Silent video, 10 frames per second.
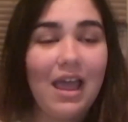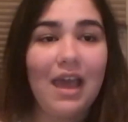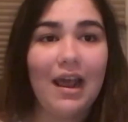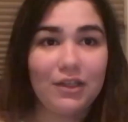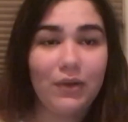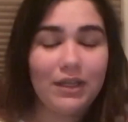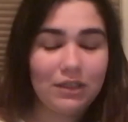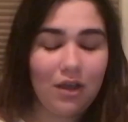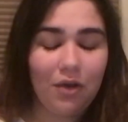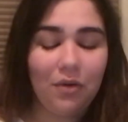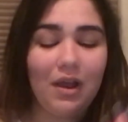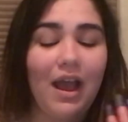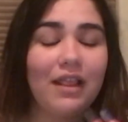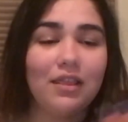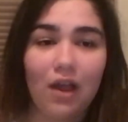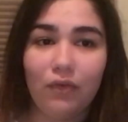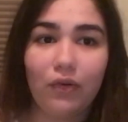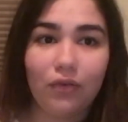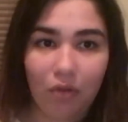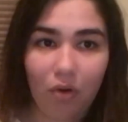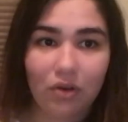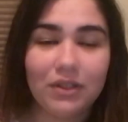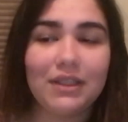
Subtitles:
And as you guys know, I love florals.